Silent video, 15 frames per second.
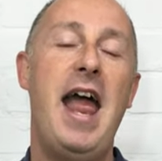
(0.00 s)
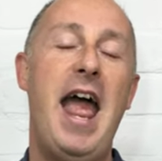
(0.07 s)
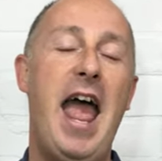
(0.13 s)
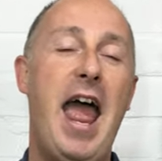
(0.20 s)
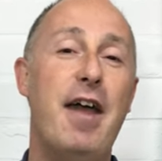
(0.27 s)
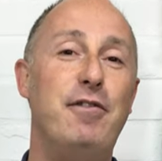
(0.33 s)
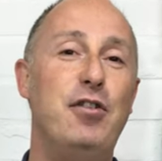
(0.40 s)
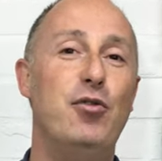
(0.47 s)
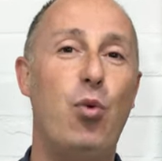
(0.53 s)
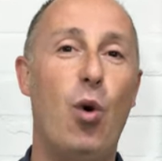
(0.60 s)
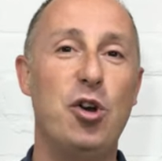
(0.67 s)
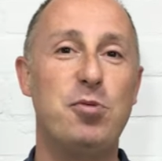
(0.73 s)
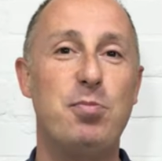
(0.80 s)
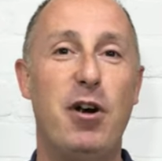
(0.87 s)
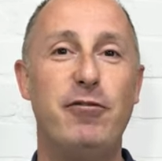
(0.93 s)
If you've
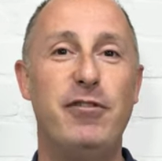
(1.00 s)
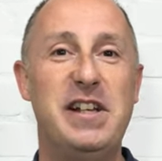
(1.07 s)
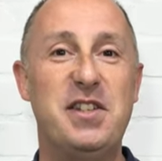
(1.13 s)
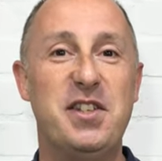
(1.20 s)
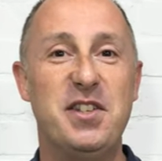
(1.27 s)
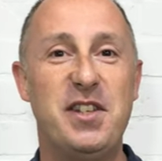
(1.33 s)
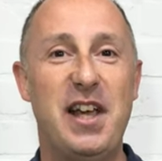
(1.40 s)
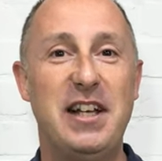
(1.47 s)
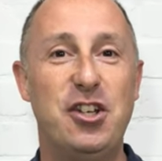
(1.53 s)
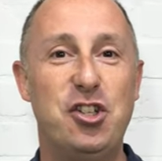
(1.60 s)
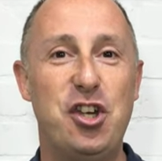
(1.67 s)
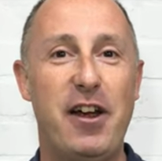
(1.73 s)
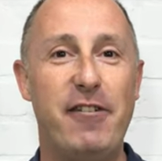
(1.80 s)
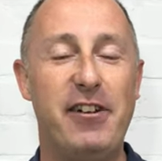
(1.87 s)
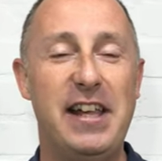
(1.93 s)
watched my recent Sailor
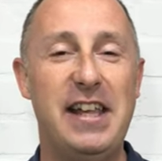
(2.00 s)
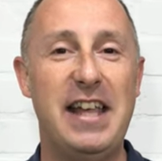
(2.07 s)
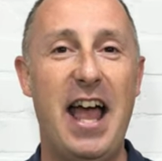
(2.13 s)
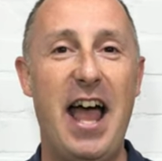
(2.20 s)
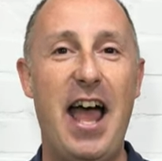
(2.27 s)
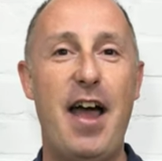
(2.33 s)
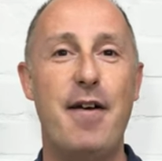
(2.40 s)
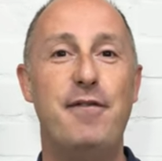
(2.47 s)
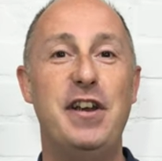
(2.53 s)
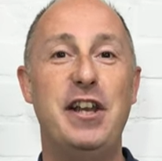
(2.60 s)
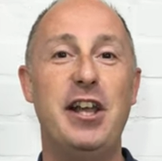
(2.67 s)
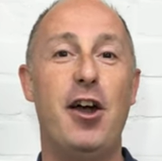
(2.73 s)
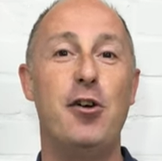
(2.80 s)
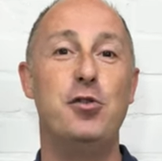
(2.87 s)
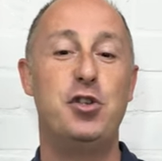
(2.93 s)
Jerry uh,
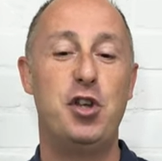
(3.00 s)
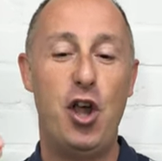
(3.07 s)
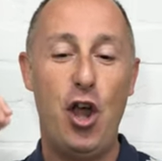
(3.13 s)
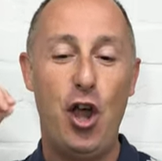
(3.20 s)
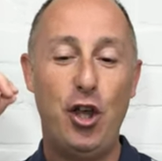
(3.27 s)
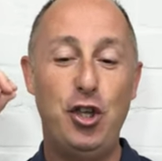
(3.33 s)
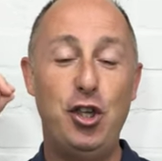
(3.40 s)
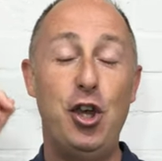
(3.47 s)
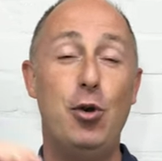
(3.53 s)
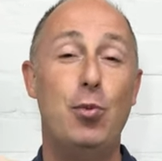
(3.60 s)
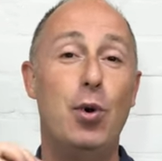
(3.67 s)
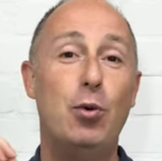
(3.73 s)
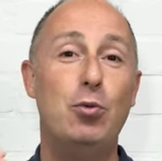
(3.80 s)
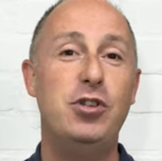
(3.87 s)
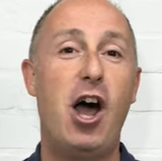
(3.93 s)
videos, you
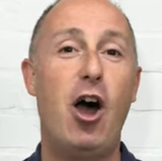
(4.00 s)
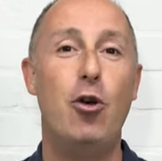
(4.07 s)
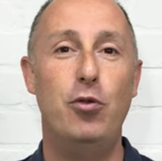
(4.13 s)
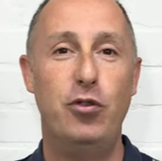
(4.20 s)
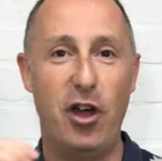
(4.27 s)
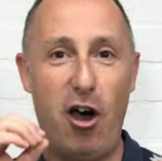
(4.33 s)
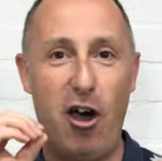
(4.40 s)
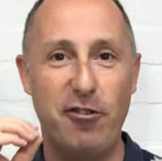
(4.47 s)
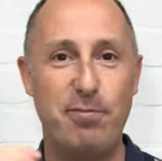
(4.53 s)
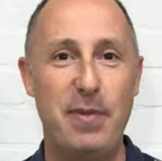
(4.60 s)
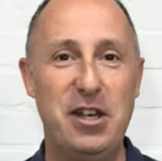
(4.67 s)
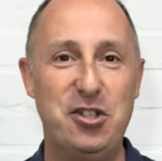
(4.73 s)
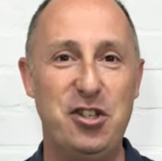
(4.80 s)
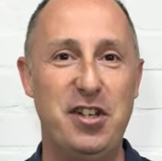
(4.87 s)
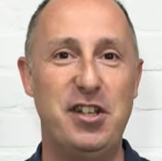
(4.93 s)
will know that I've
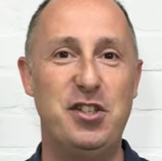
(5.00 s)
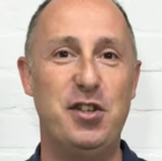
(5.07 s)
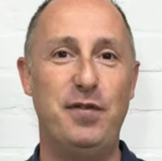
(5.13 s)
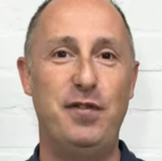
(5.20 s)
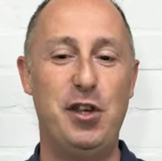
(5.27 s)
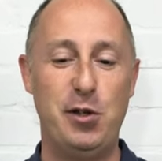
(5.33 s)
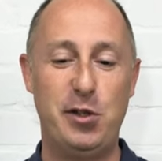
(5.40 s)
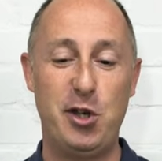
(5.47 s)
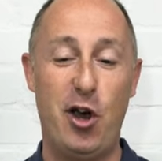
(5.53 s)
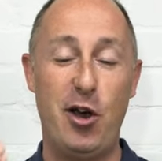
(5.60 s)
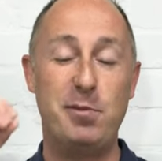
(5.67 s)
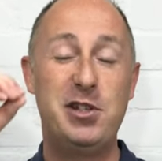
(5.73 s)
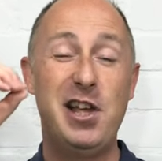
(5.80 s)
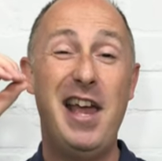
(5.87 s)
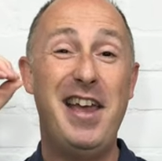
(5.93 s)
mentioned this a few
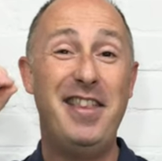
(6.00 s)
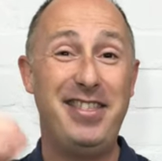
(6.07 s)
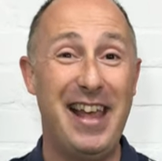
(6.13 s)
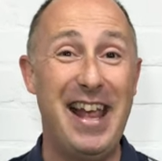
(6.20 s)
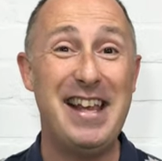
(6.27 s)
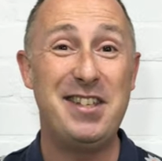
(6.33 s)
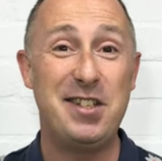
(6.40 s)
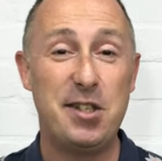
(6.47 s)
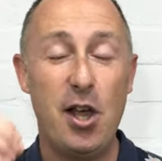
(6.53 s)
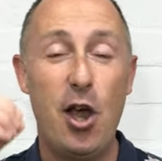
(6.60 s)
times. This